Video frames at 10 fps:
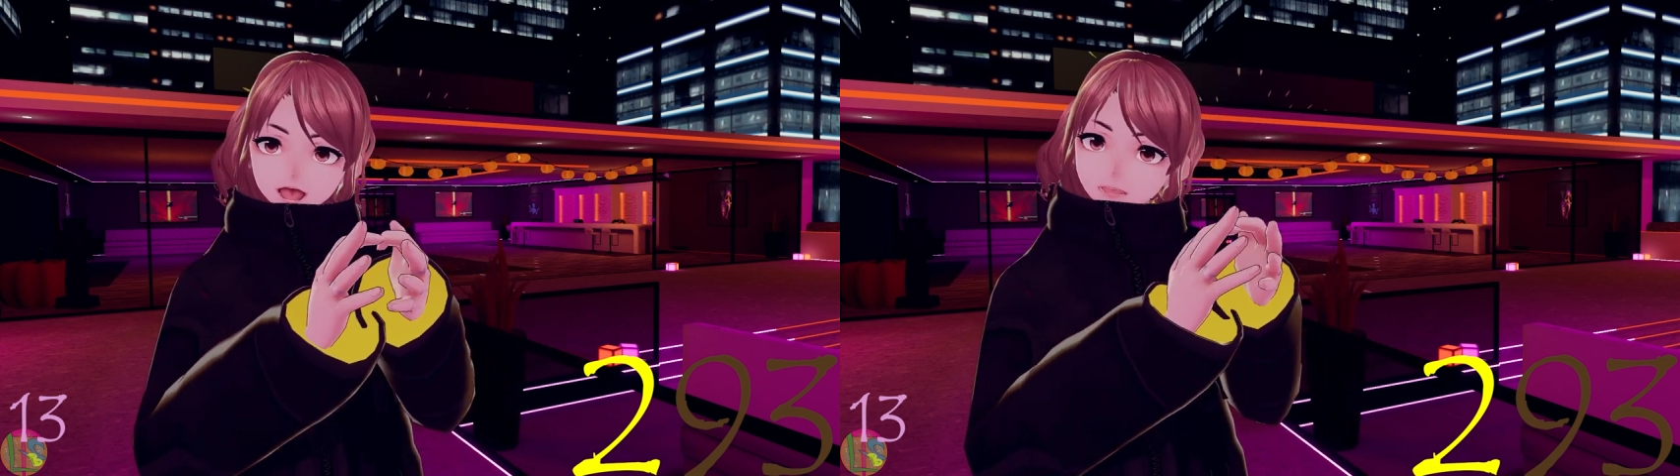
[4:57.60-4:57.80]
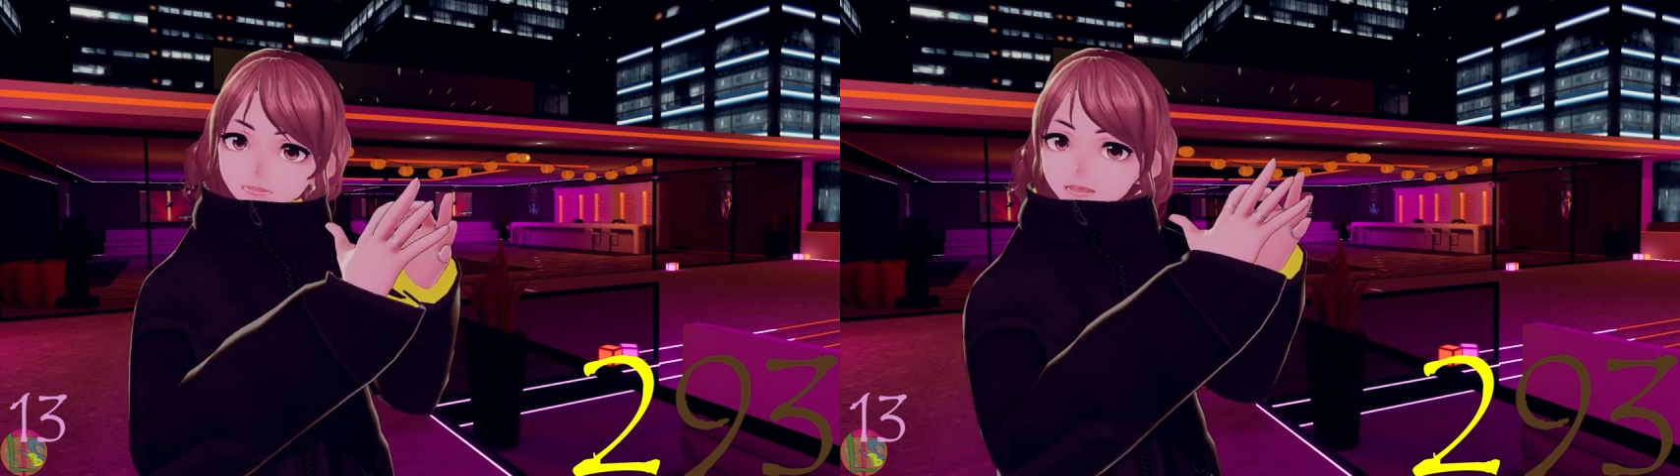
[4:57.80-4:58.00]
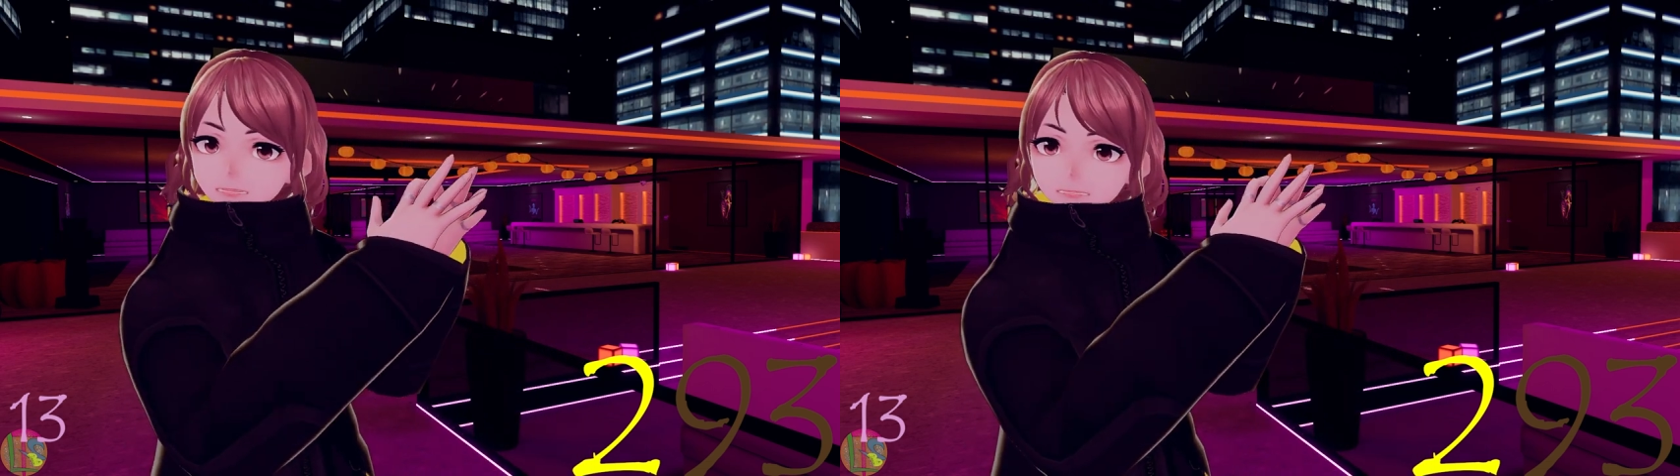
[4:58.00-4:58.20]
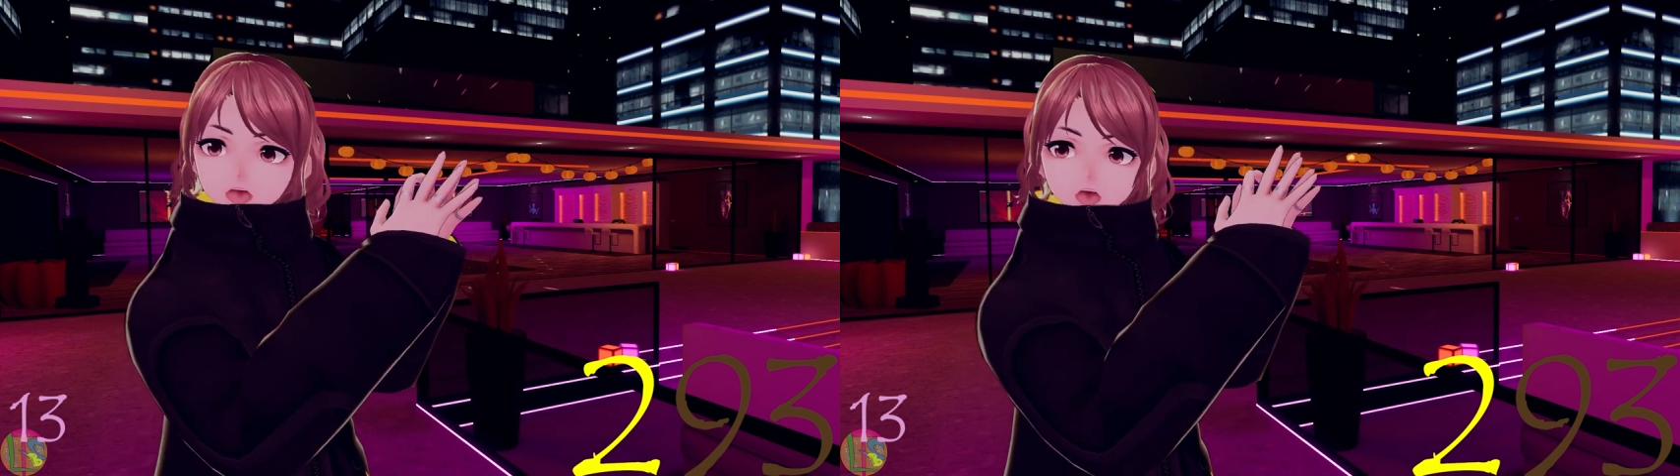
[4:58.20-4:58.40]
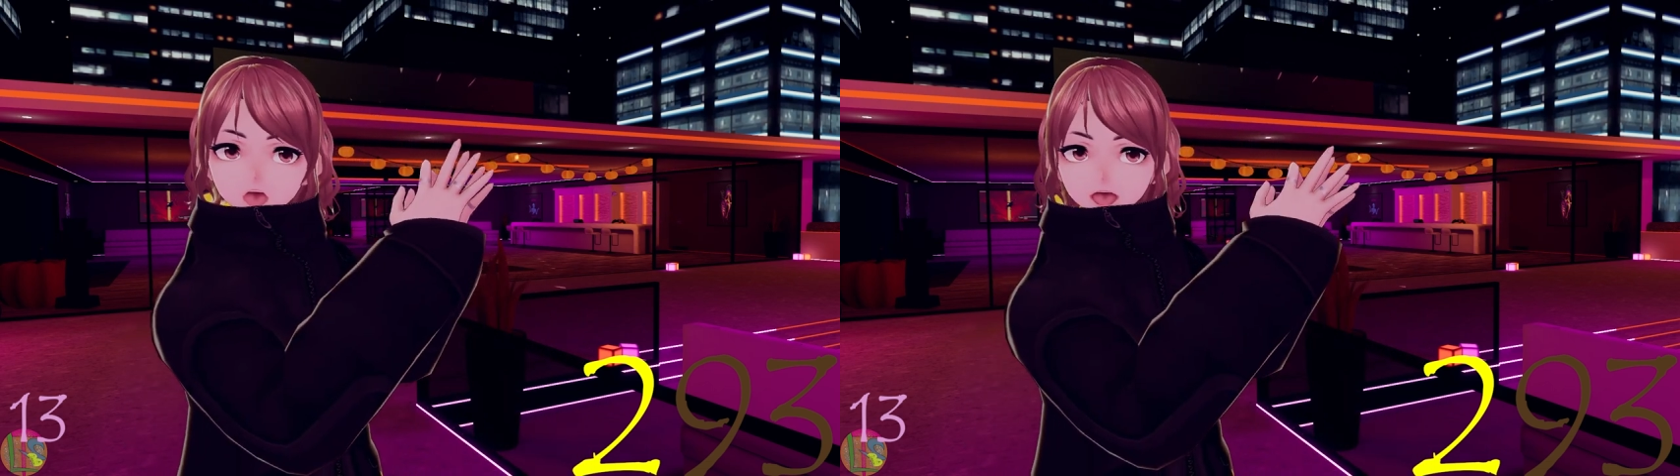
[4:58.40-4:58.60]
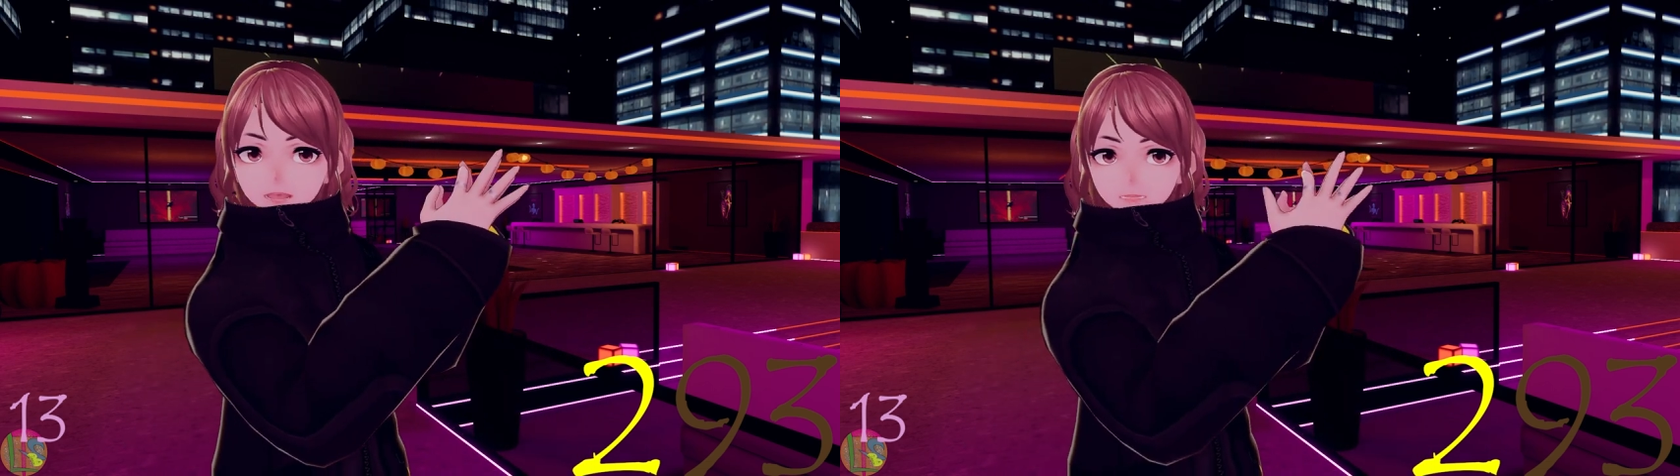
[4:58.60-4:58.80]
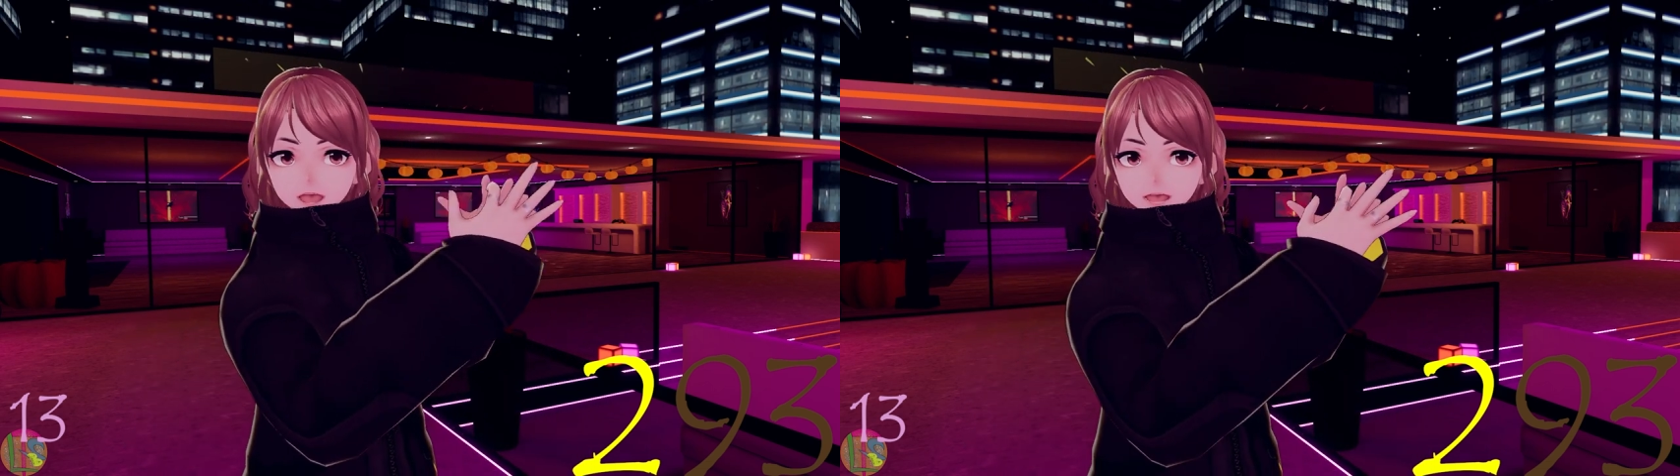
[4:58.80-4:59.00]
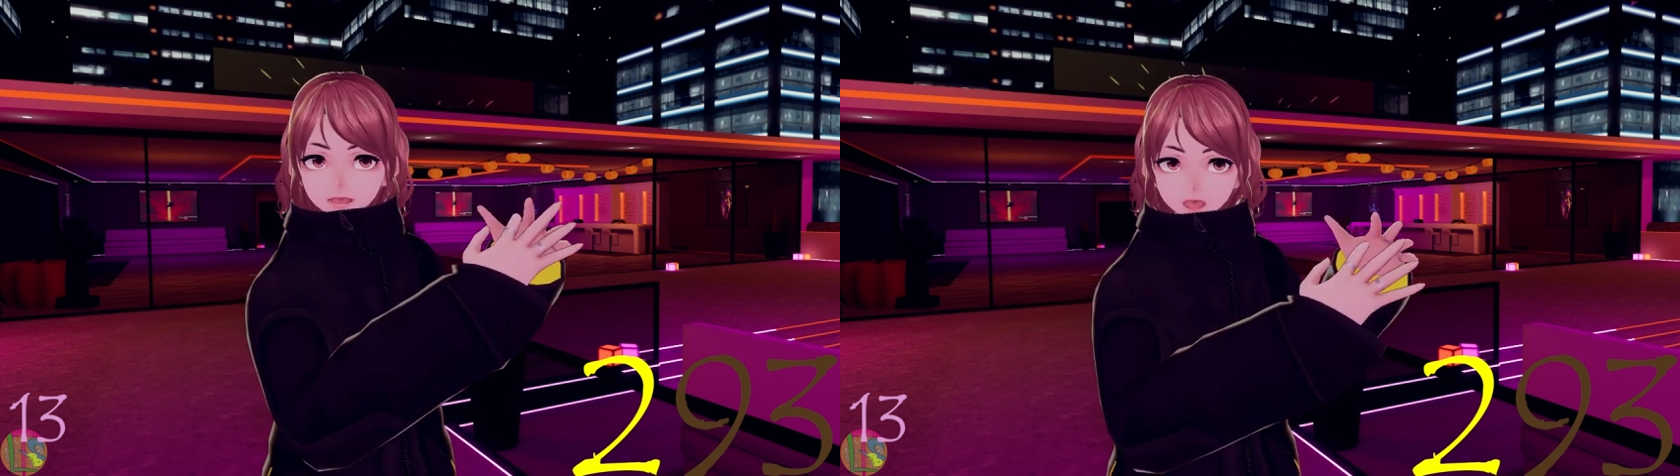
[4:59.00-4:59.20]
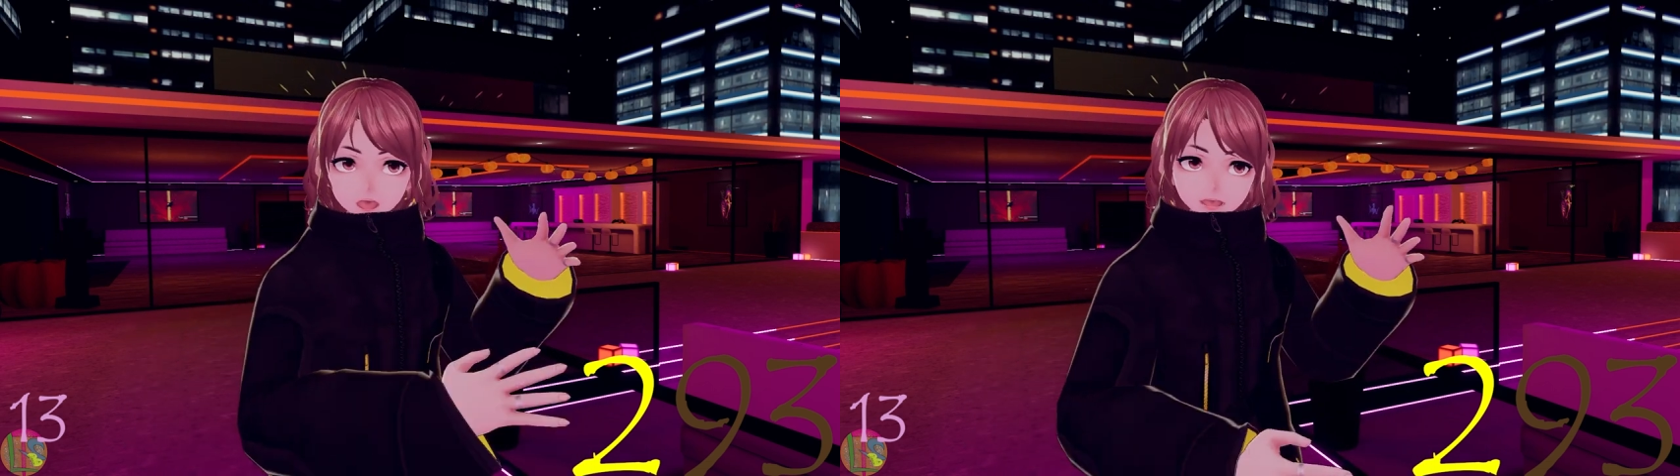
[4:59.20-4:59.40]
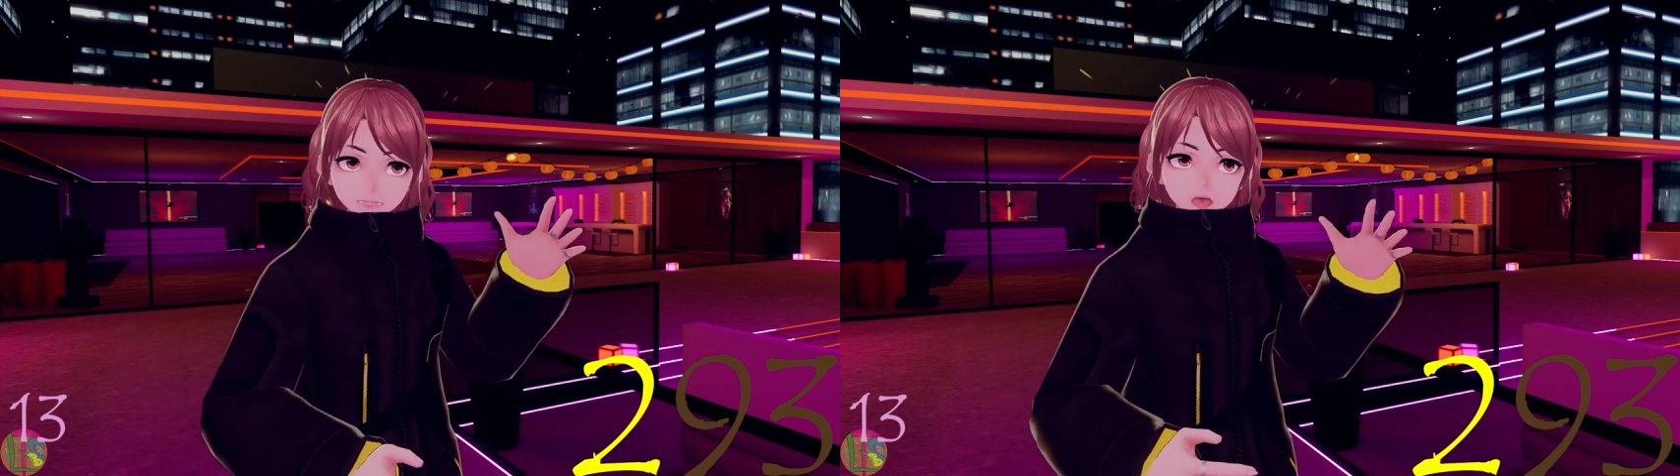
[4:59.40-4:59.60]
I mean, you saw a couple
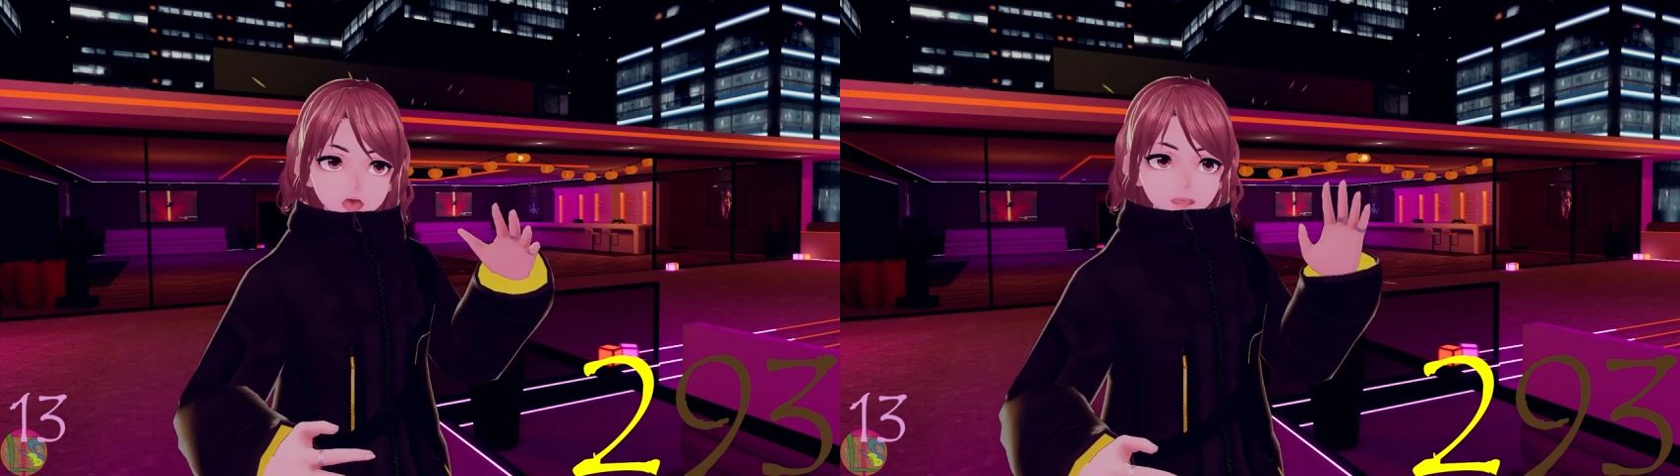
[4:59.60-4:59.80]
weeks ago where I